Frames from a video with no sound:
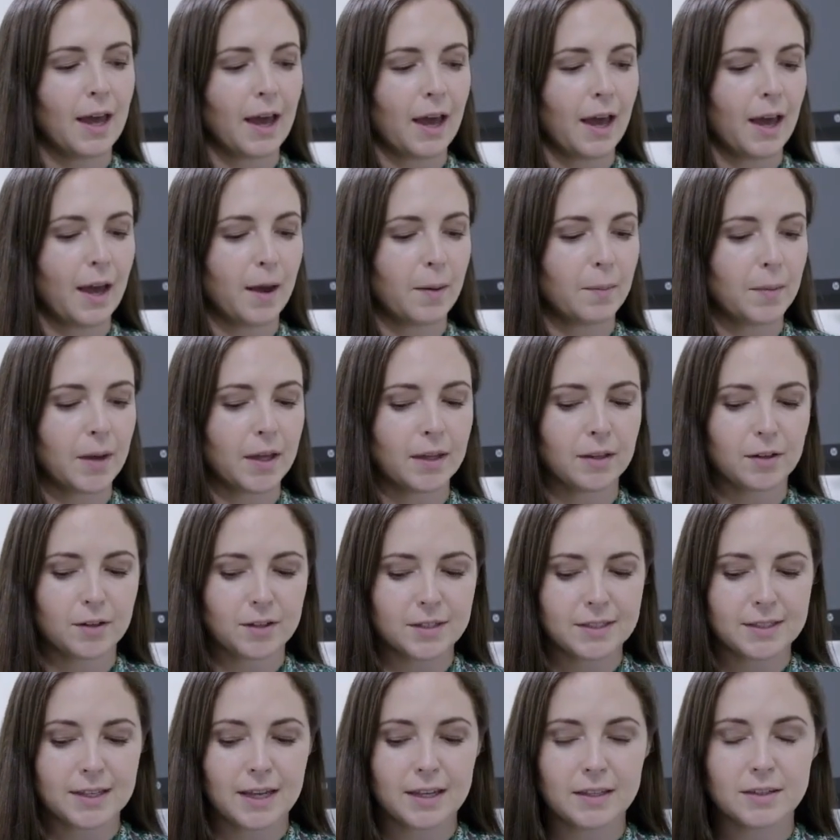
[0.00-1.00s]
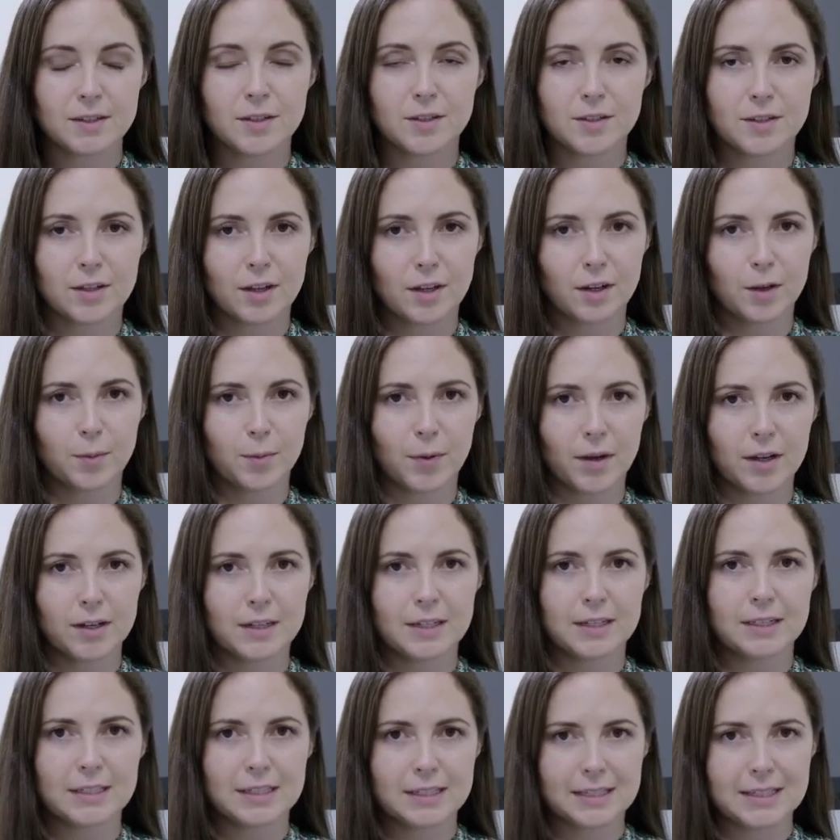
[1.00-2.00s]
And there are sensors on her
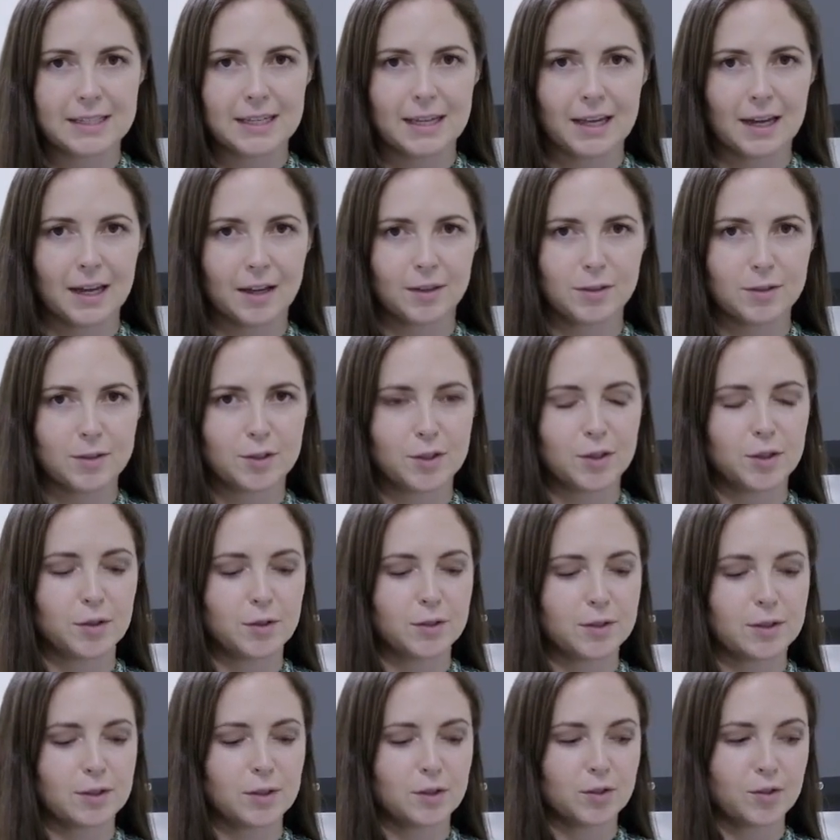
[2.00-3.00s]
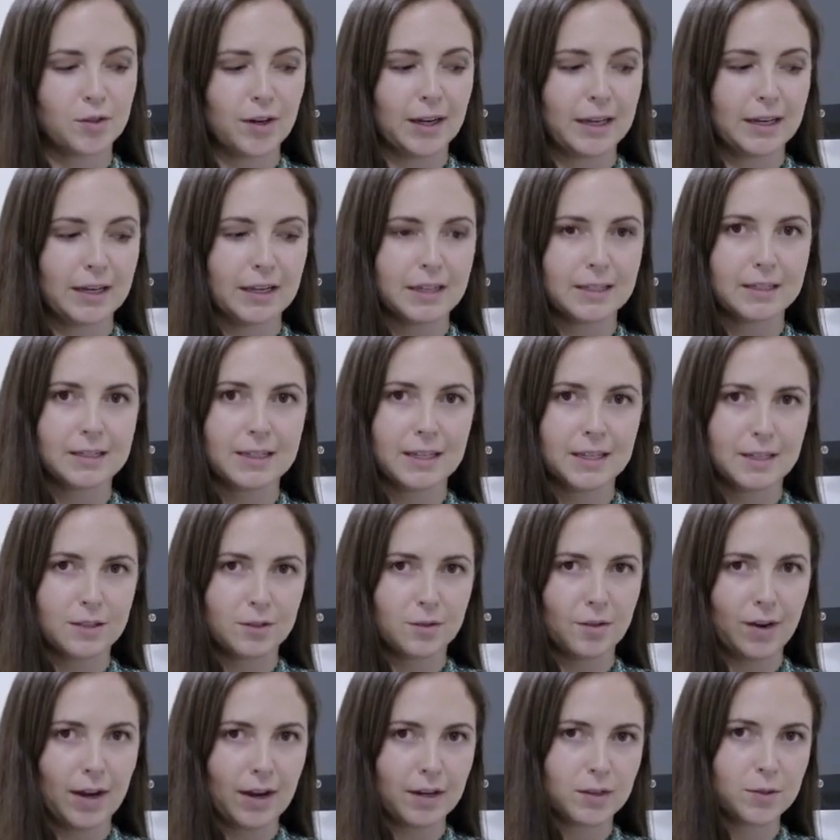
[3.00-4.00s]
body to see how the students or trainees
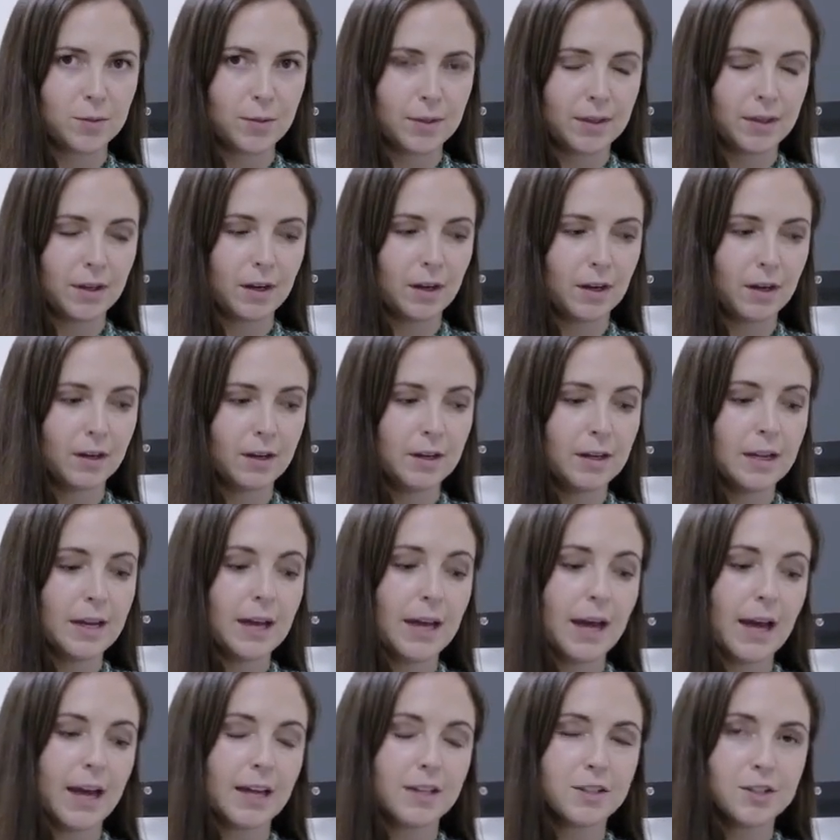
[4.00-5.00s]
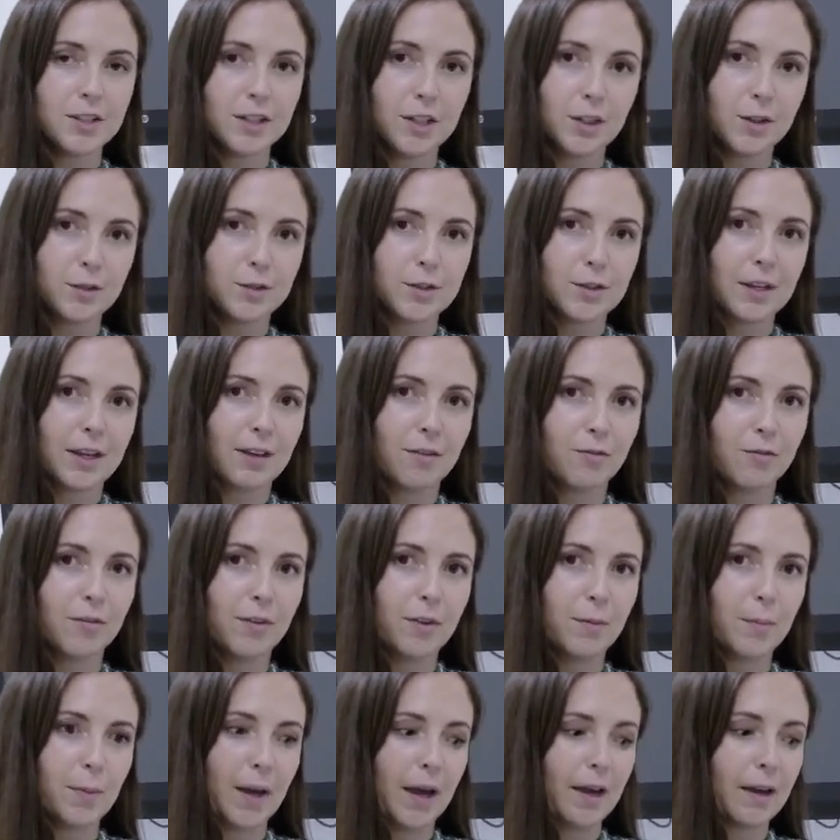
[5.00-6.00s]
interact with her. And she'll also give
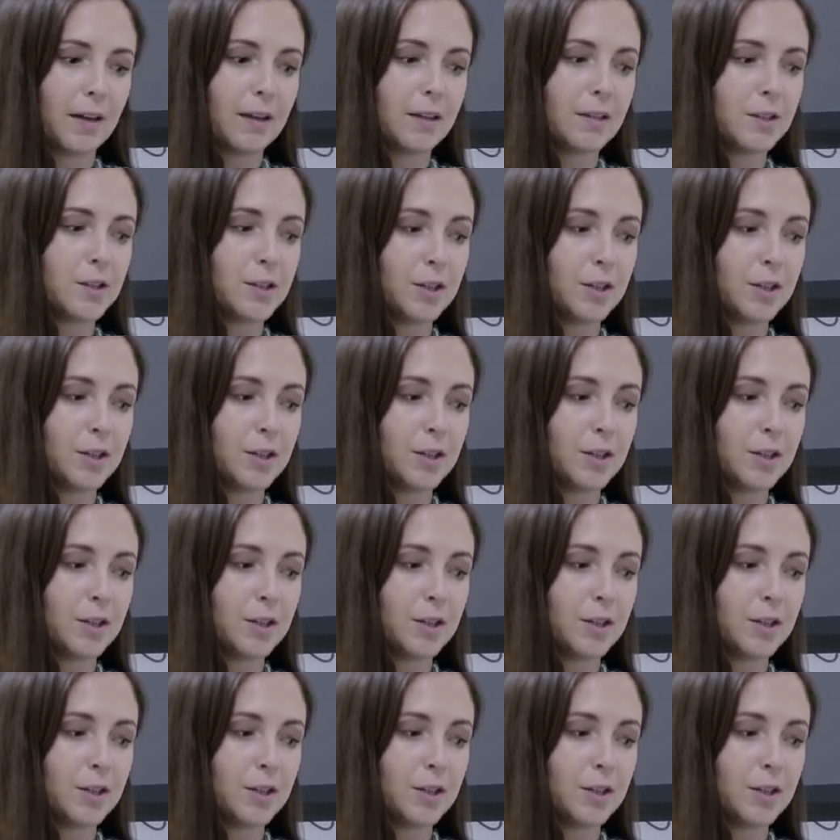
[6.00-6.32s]
feedback.